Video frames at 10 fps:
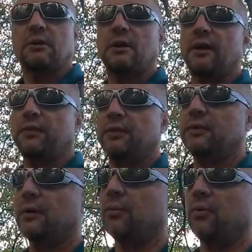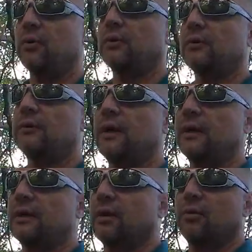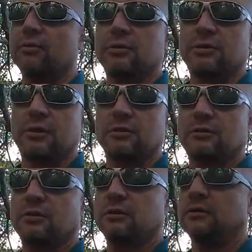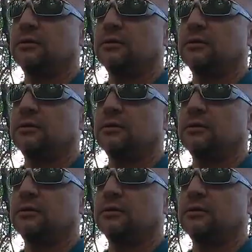I think that encourages us to